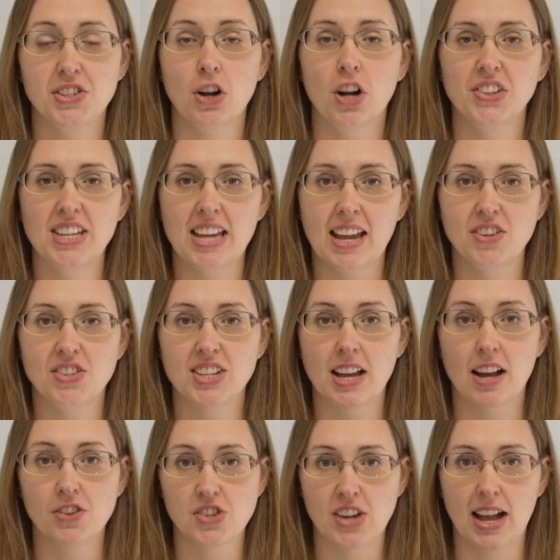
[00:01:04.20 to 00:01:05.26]
called the H C L
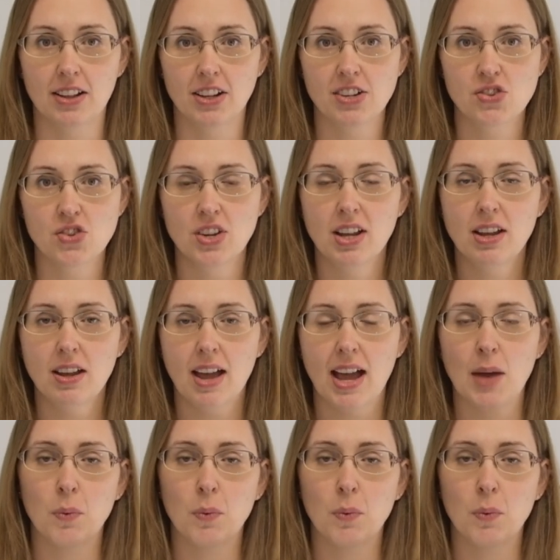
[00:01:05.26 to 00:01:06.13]
challenge. And